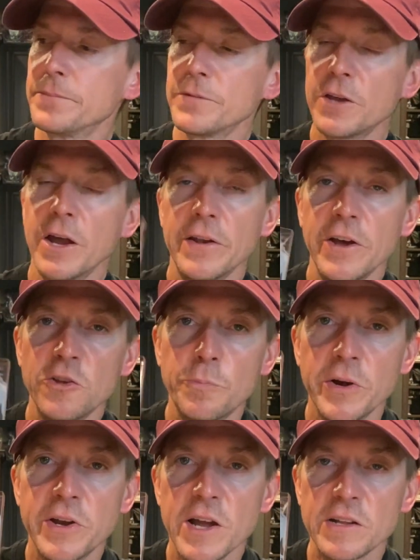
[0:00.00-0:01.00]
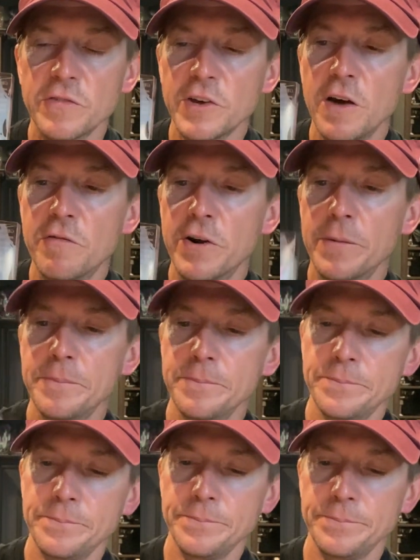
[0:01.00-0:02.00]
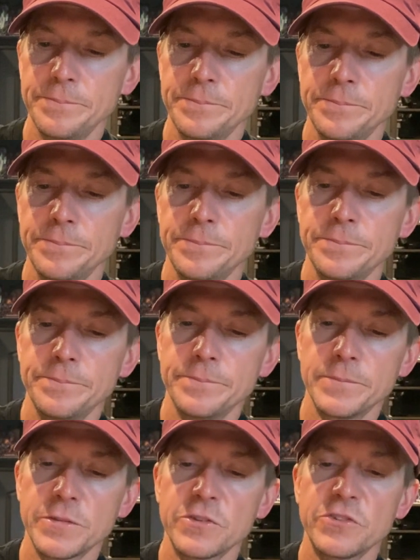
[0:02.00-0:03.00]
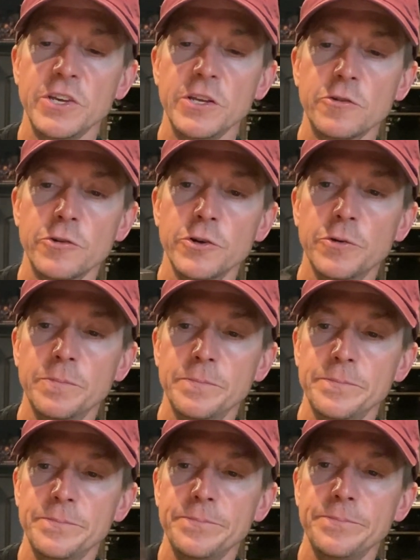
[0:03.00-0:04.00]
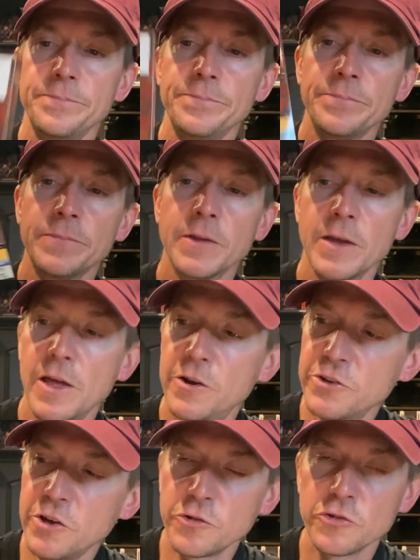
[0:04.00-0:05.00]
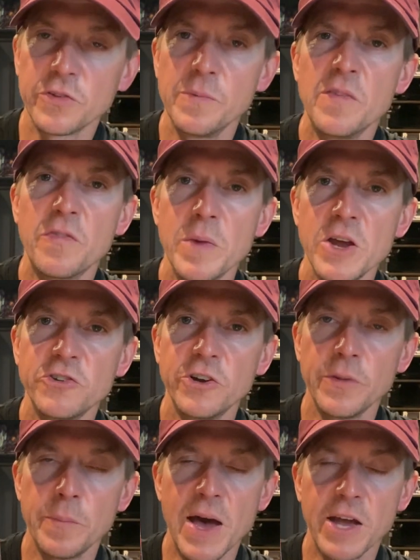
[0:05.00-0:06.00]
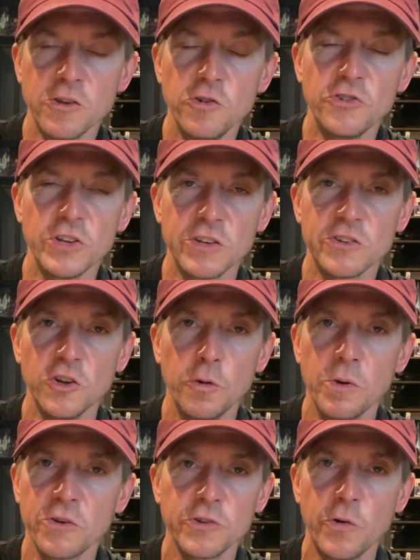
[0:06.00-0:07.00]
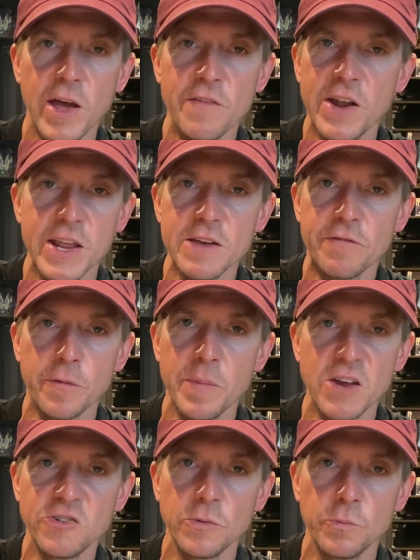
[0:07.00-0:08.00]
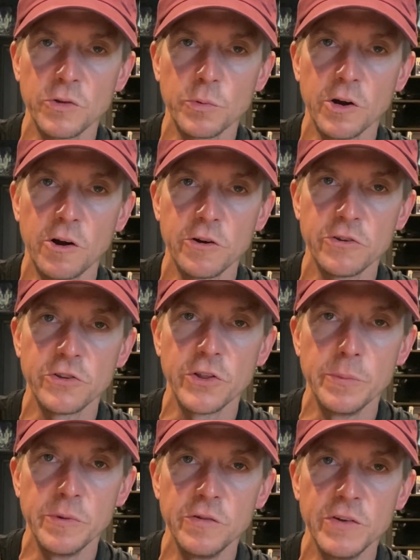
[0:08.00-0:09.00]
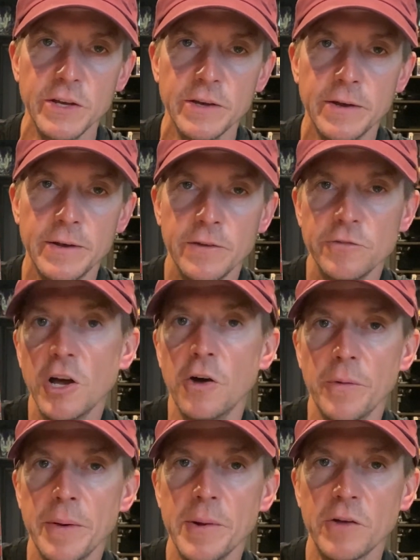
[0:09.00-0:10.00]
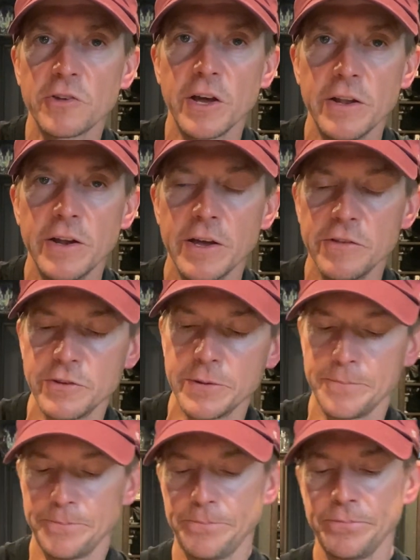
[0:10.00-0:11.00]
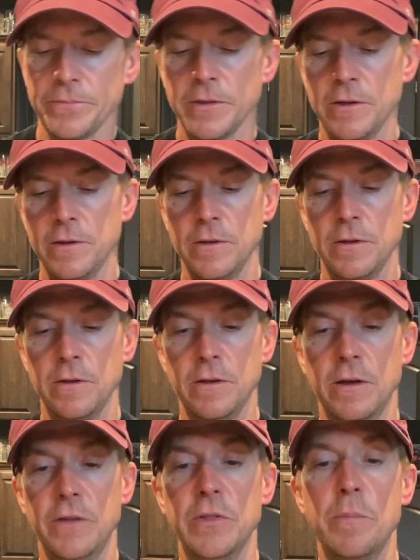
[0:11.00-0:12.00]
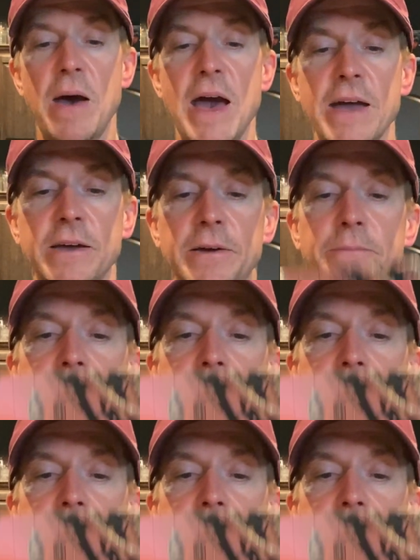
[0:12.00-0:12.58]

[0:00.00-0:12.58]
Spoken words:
Got a nice protective cover. See-through. And there's also some information on the back. Usually the Steelbooks don't have any information with regards to the movie. So, I mean, that's kind of nice. On the back,